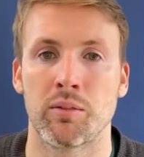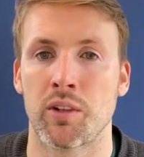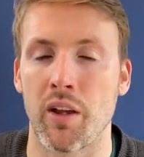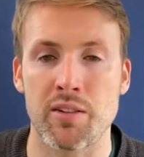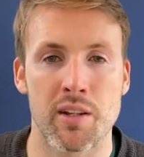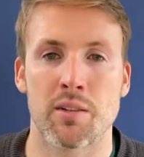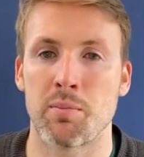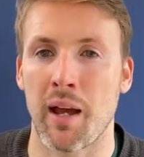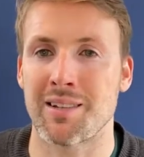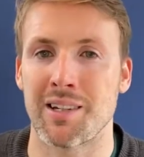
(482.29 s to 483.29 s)
Does this
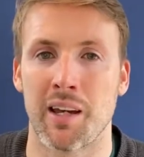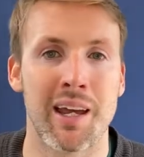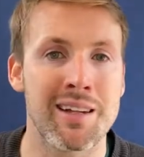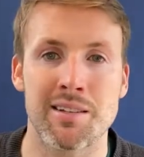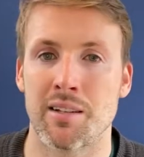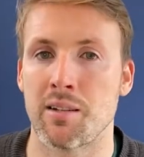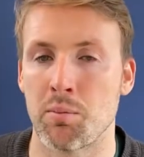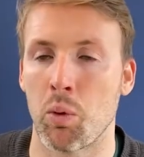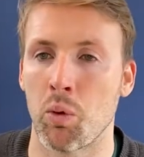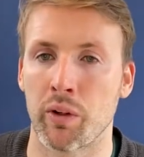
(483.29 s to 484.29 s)
matter? Is this
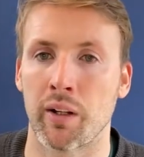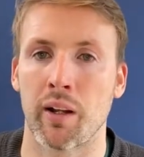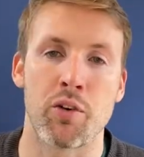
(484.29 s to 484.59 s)
important?